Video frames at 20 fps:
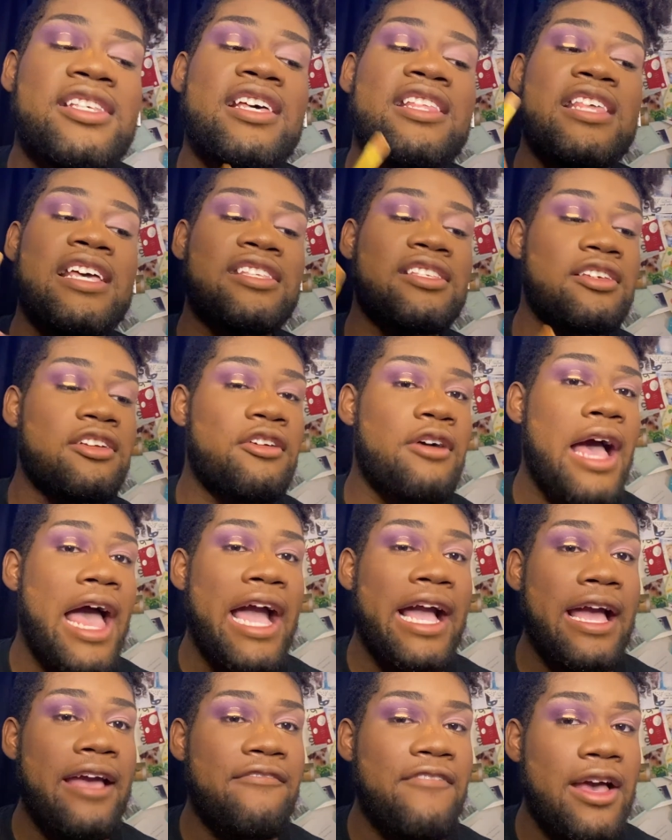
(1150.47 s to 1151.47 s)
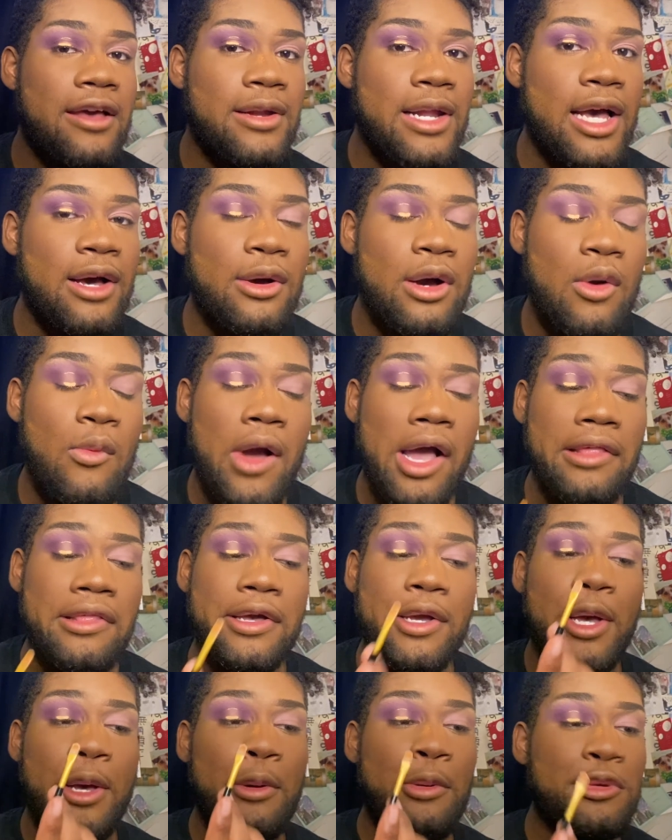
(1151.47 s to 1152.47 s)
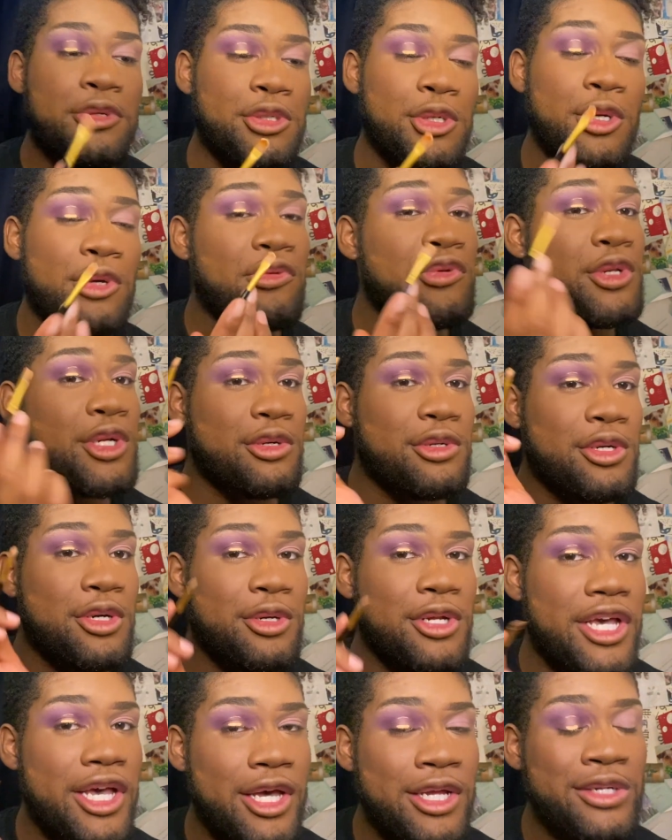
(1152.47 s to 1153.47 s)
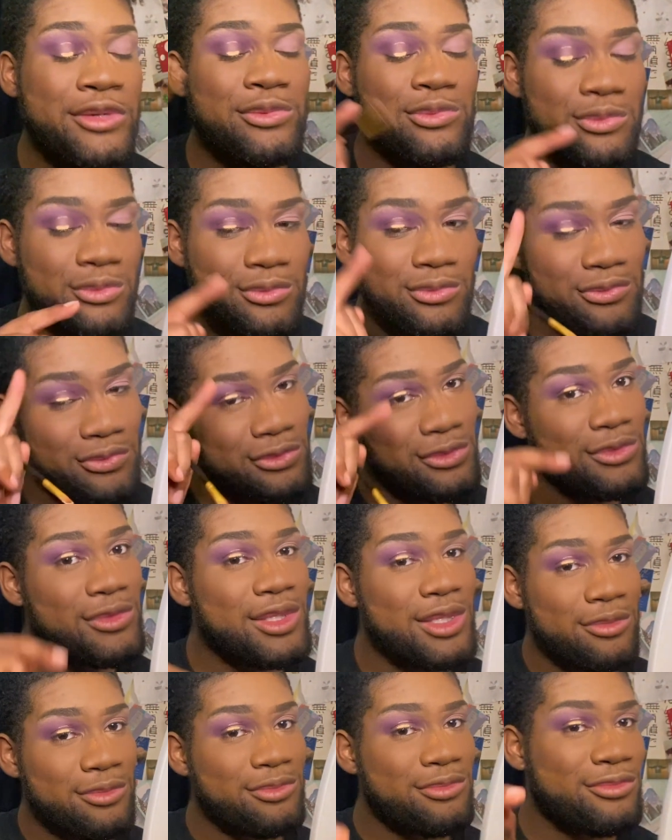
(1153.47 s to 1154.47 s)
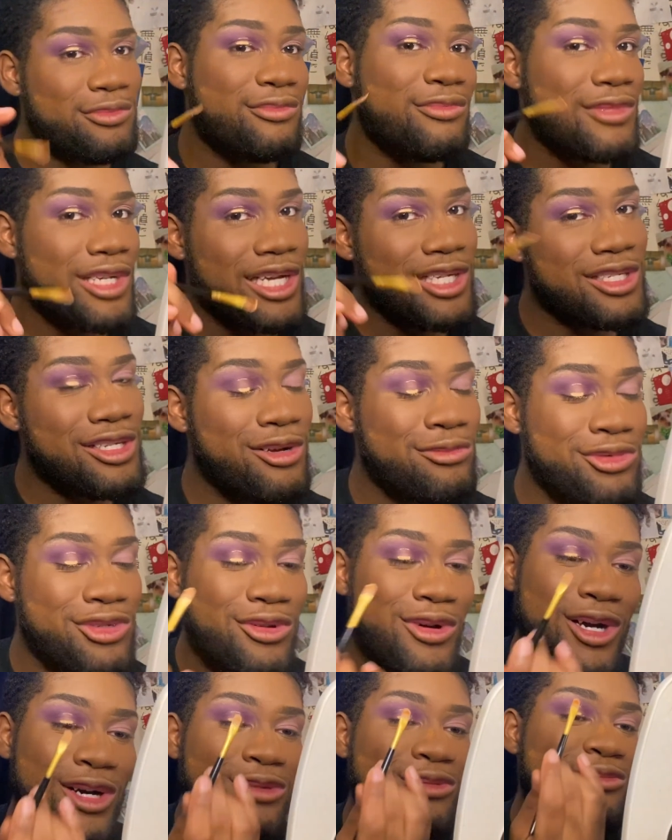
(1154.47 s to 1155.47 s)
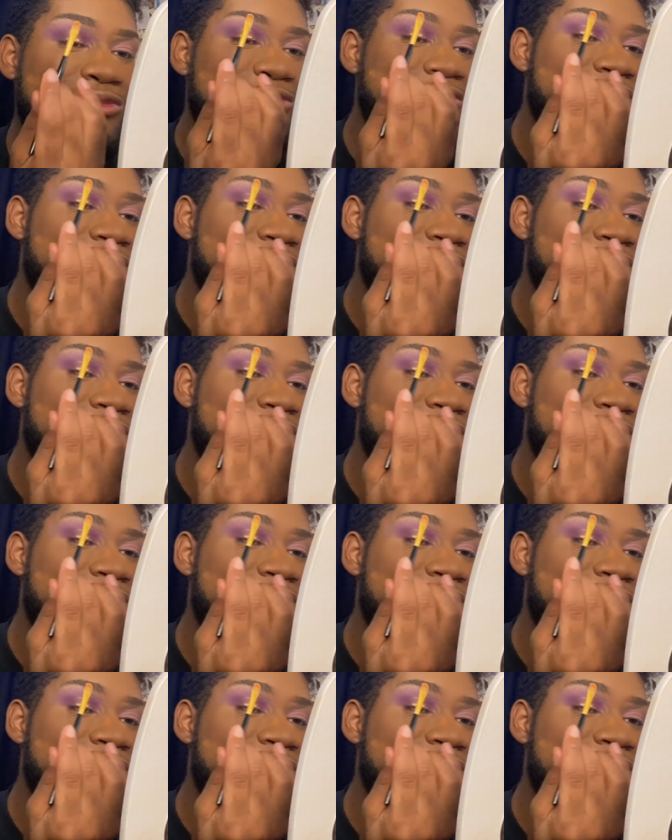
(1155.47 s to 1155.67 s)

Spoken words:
That's a little hack I found out a while ago, so if you don't know that, I just helped you out.